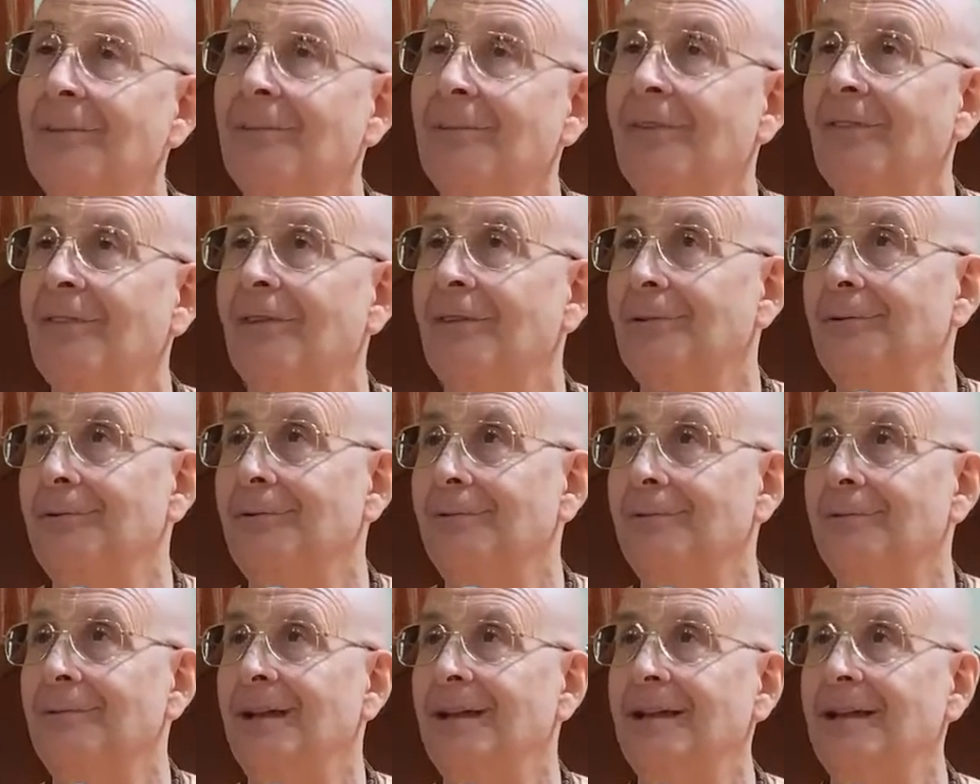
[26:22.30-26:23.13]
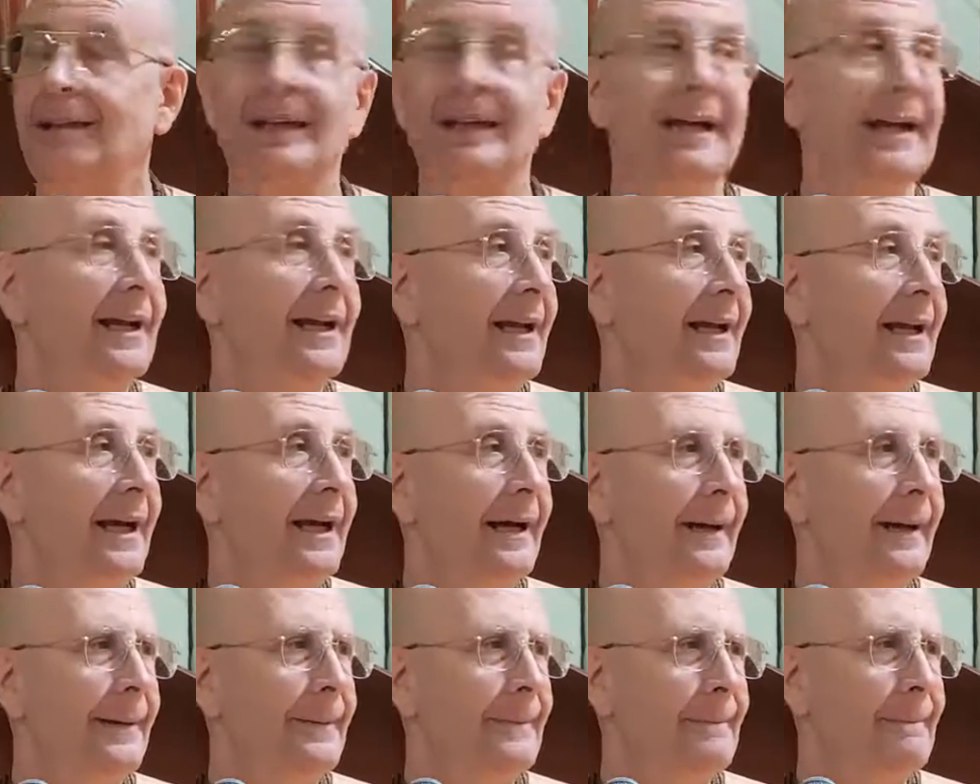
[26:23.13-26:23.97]
of whom
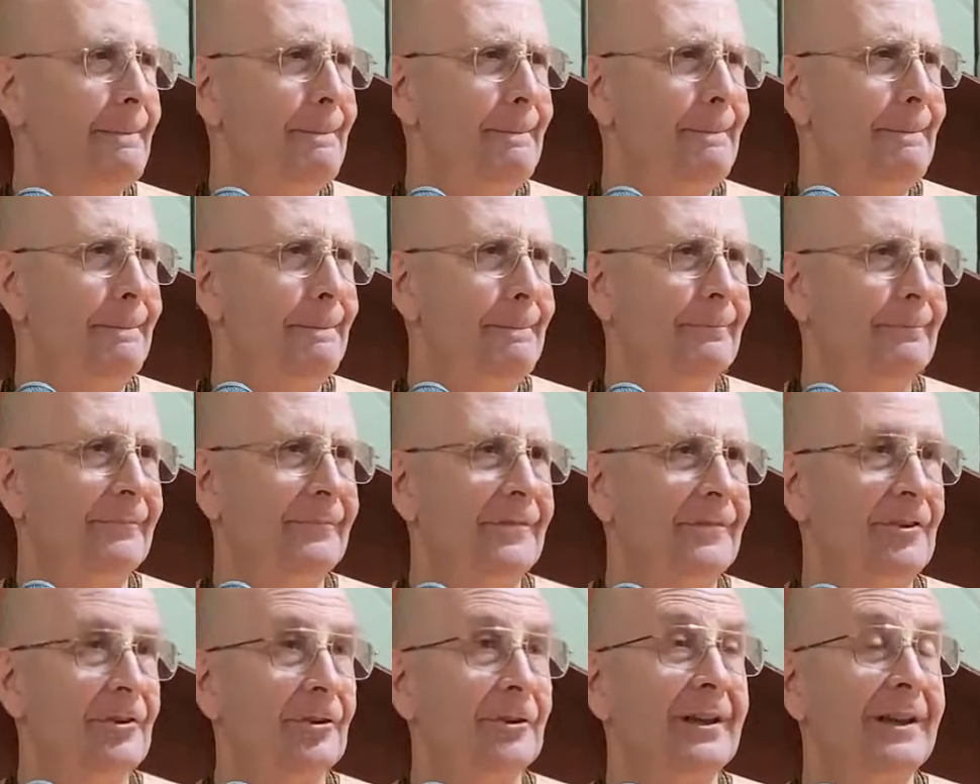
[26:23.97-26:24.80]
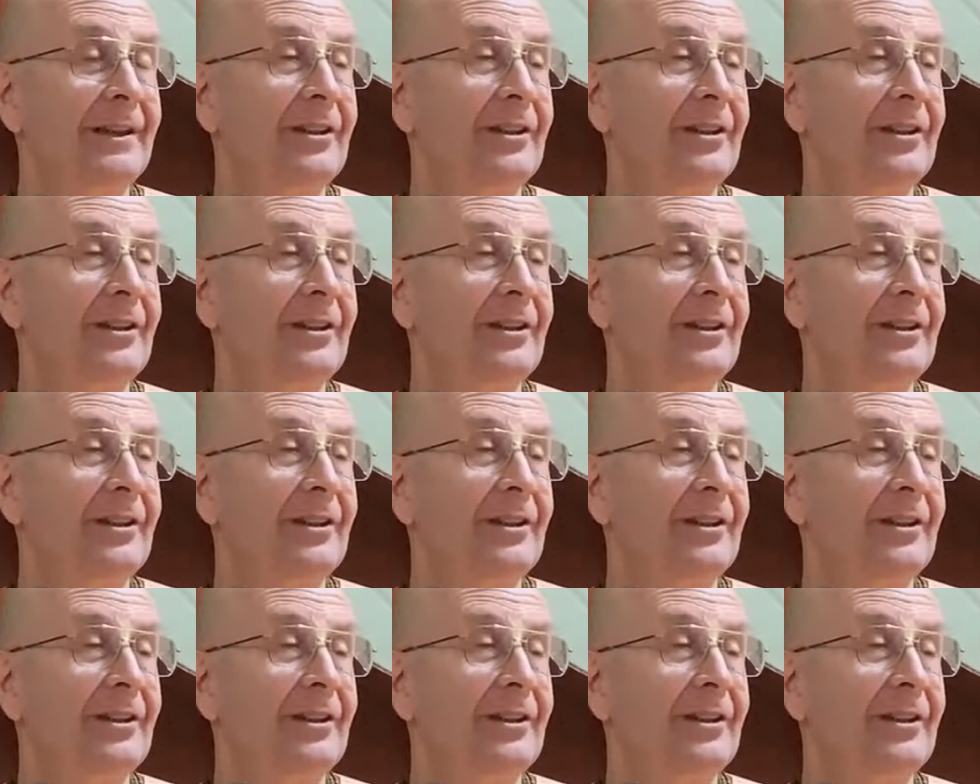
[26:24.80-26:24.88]
took